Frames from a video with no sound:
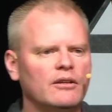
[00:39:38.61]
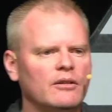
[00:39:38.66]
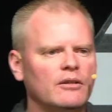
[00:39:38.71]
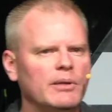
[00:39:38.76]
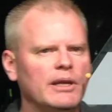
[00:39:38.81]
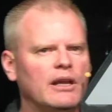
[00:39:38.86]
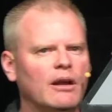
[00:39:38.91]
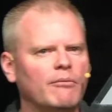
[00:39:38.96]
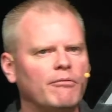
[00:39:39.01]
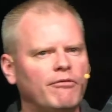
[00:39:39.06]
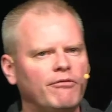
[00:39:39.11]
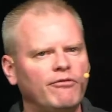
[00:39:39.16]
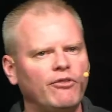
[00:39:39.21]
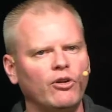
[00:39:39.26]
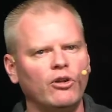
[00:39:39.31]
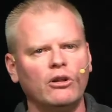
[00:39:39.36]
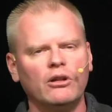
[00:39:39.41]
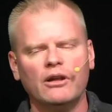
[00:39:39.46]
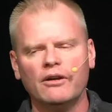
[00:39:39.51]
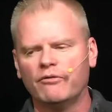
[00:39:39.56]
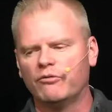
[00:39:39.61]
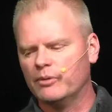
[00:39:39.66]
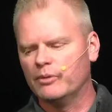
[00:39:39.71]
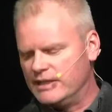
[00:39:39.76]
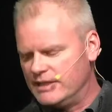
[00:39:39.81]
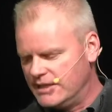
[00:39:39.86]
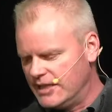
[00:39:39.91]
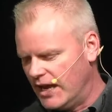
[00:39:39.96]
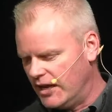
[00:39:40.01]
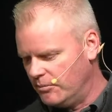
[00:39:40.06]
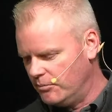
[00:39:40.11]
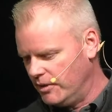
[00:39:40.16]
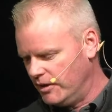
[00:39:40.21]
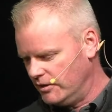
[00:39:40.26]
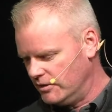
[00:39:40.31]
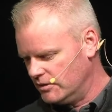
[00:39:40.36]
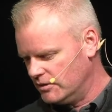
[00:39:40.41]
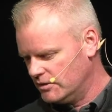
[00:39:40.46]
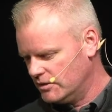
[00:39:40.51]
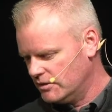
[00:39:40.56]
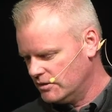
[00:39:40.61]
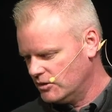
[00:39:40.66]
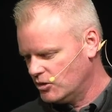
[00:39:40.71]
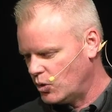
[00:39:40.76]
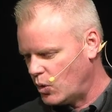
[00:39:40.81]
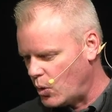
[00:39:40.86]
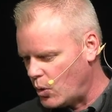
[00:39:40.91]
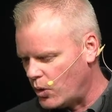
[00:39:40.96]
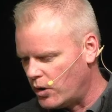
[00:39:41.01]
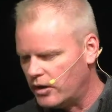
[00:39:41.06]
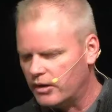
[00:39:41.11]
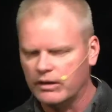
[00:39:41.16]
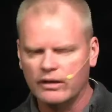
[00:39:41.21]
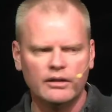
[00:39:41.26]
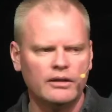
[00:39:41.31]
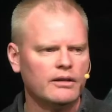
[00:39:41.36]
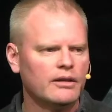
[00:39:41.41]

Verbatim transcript: become full of resentment toward